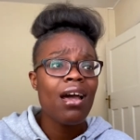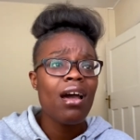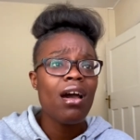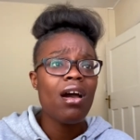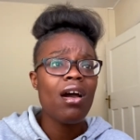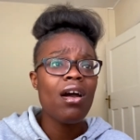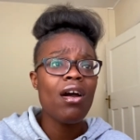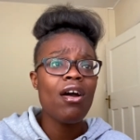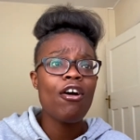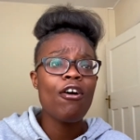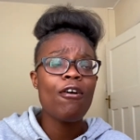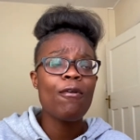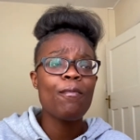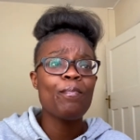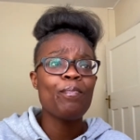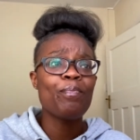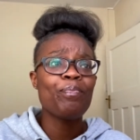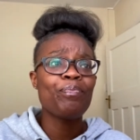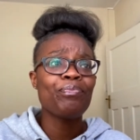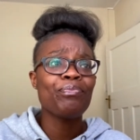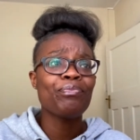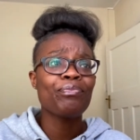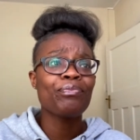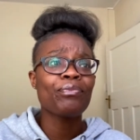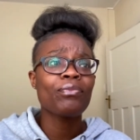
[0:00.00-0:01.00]

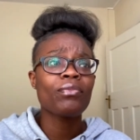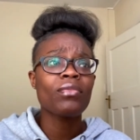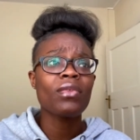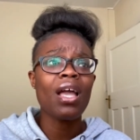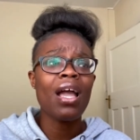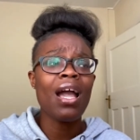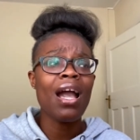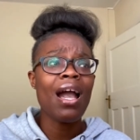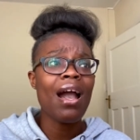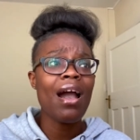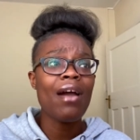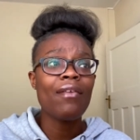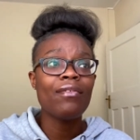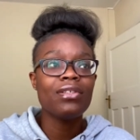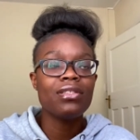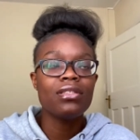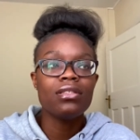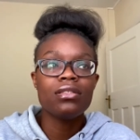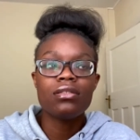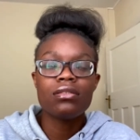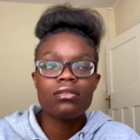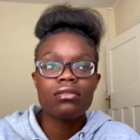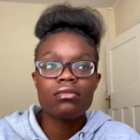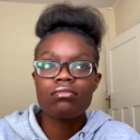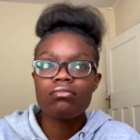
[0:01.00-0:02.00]
I
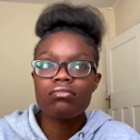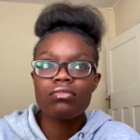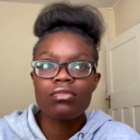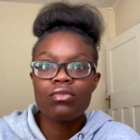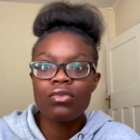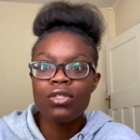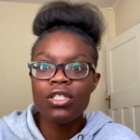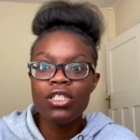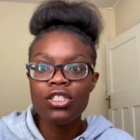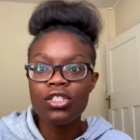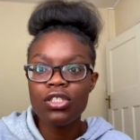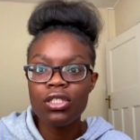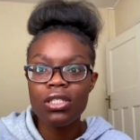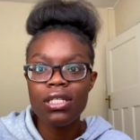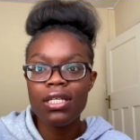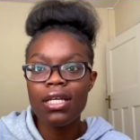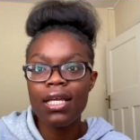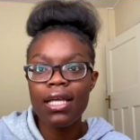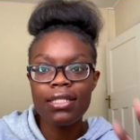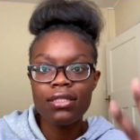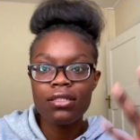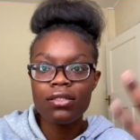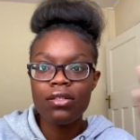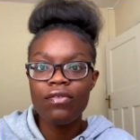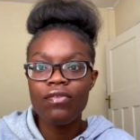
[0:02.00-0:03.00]
haven't, literally,
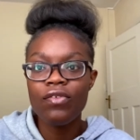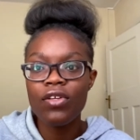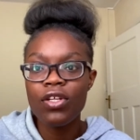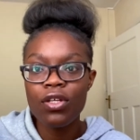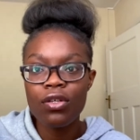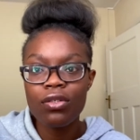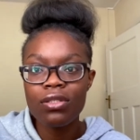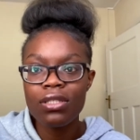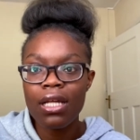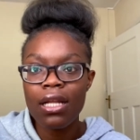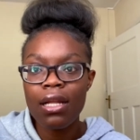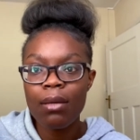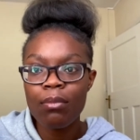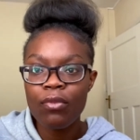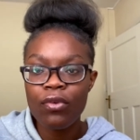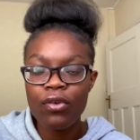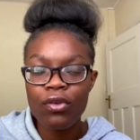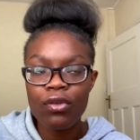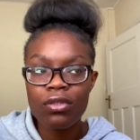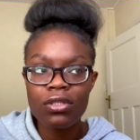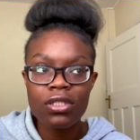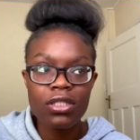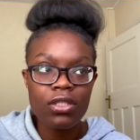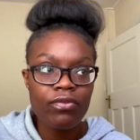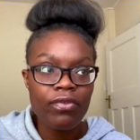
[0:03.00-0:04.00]
is the video that I'm
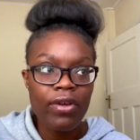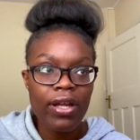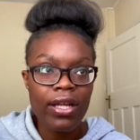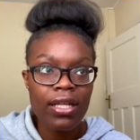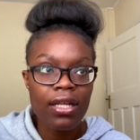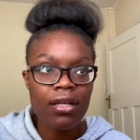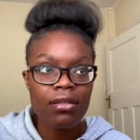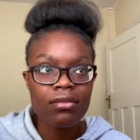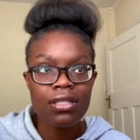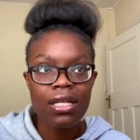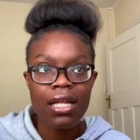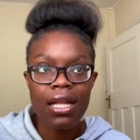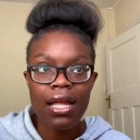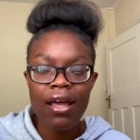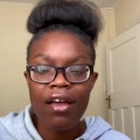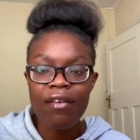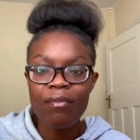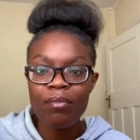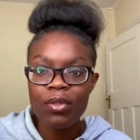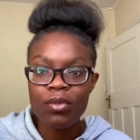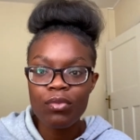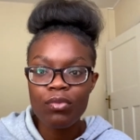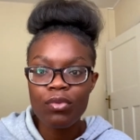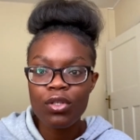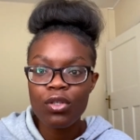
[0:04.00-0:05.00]
recording right now that I have
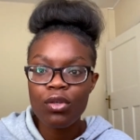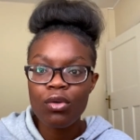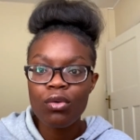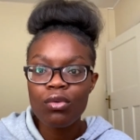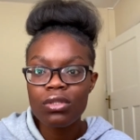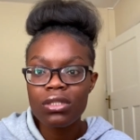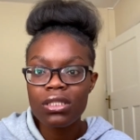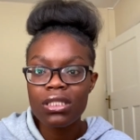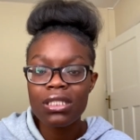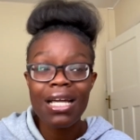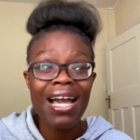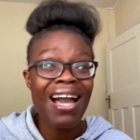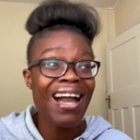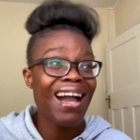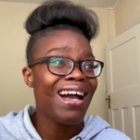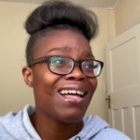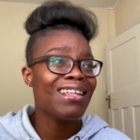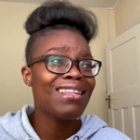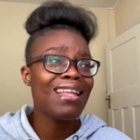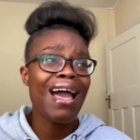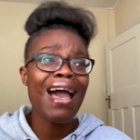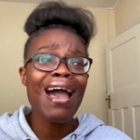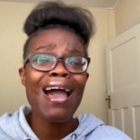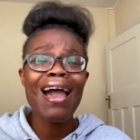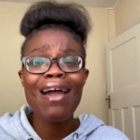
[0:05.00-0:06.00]
been recording. I have
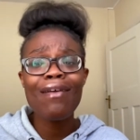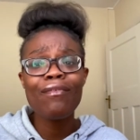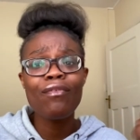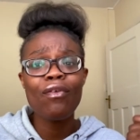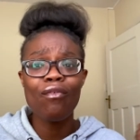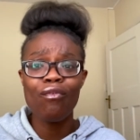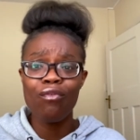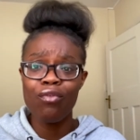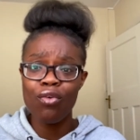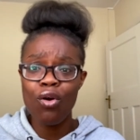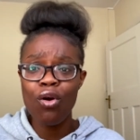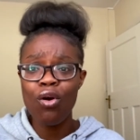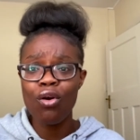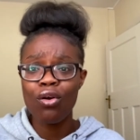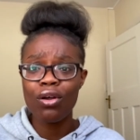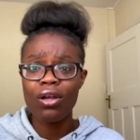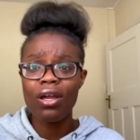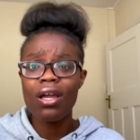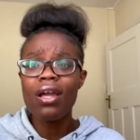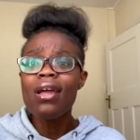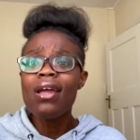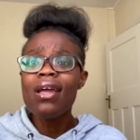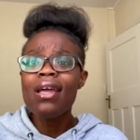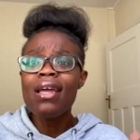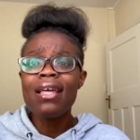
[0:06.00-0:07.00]
a vlog
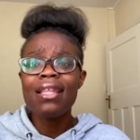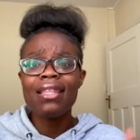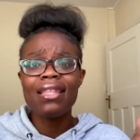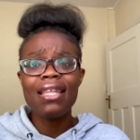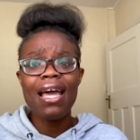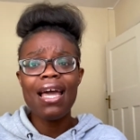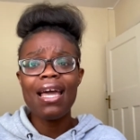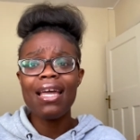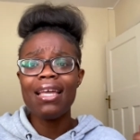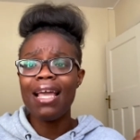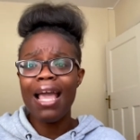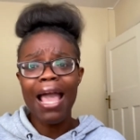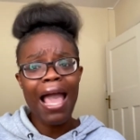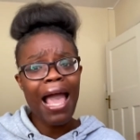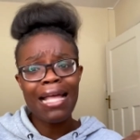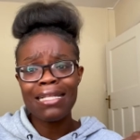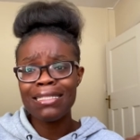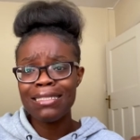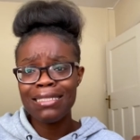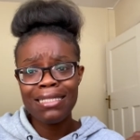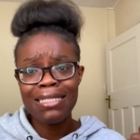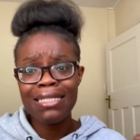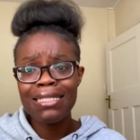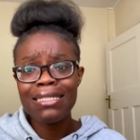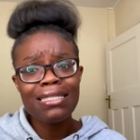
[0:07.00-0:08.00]
that I
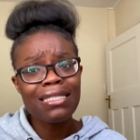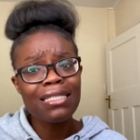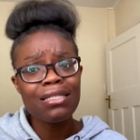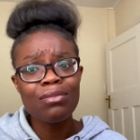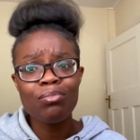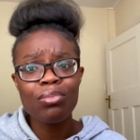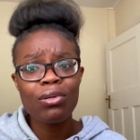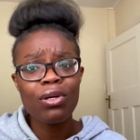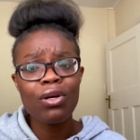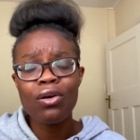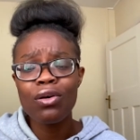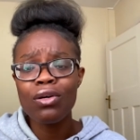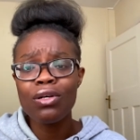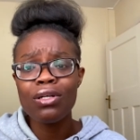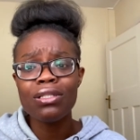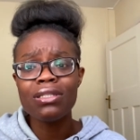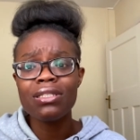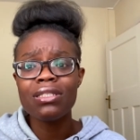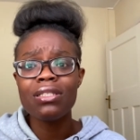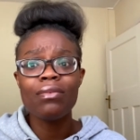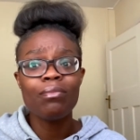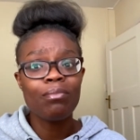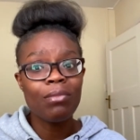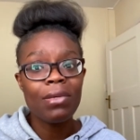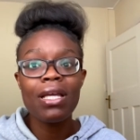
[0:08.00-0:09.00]
deleted because
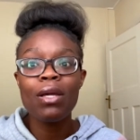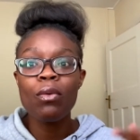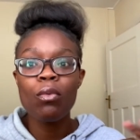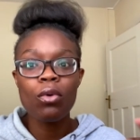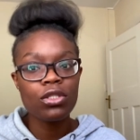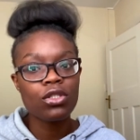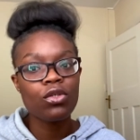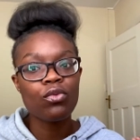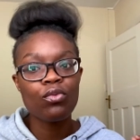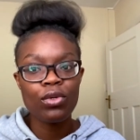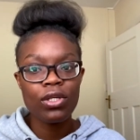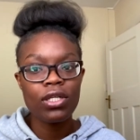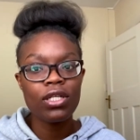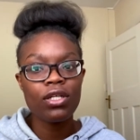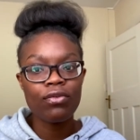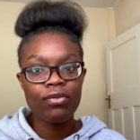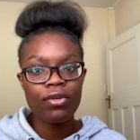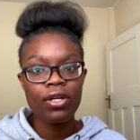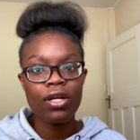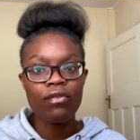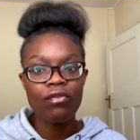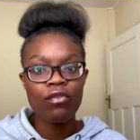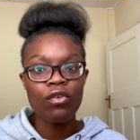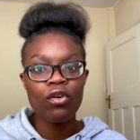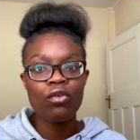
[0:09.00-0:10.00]
it was a really
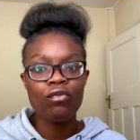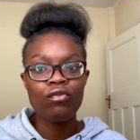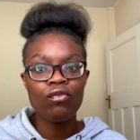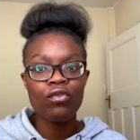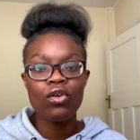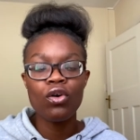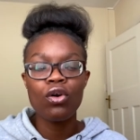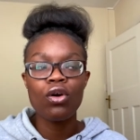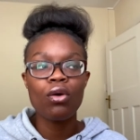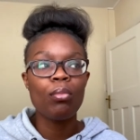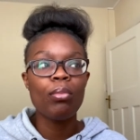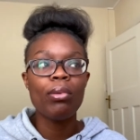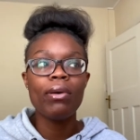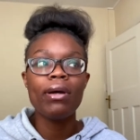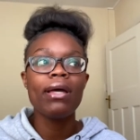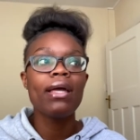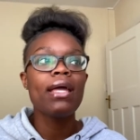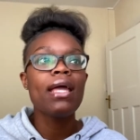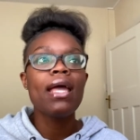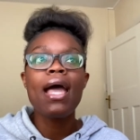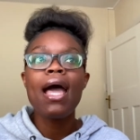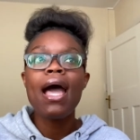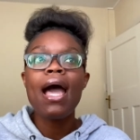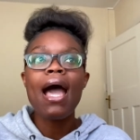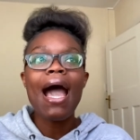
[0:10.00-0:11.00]
great vlog, but
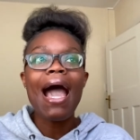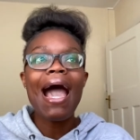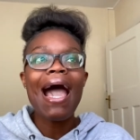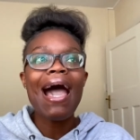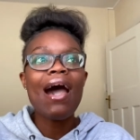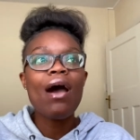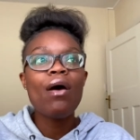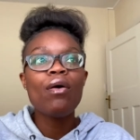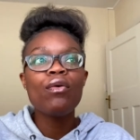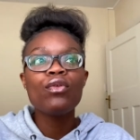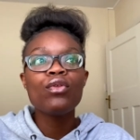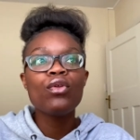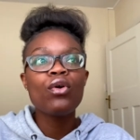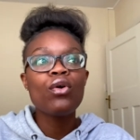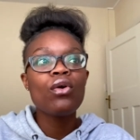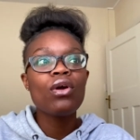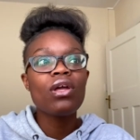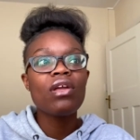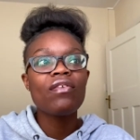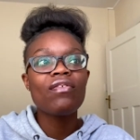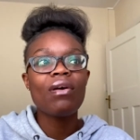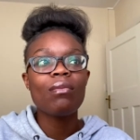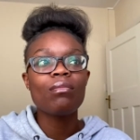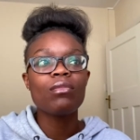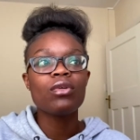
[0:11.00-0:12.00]
I don't know
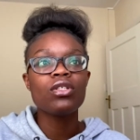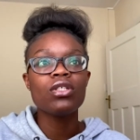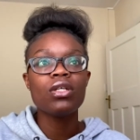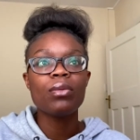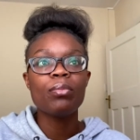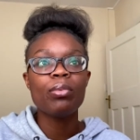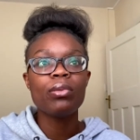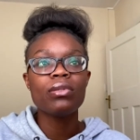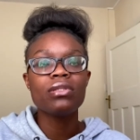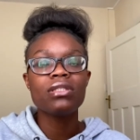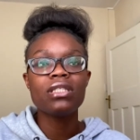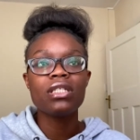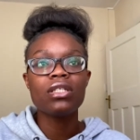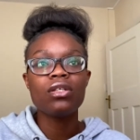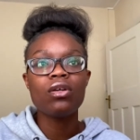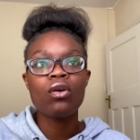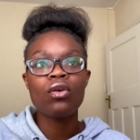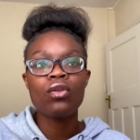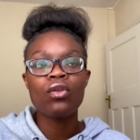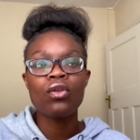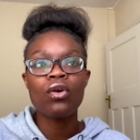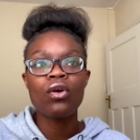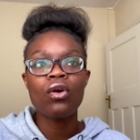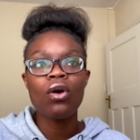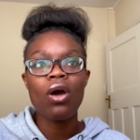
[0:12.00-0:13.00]
if I'm gonna post it or
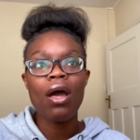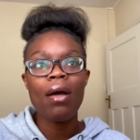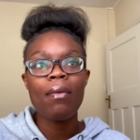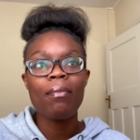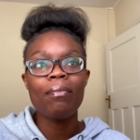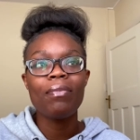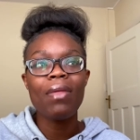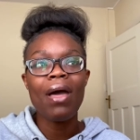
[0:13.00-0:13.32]
not.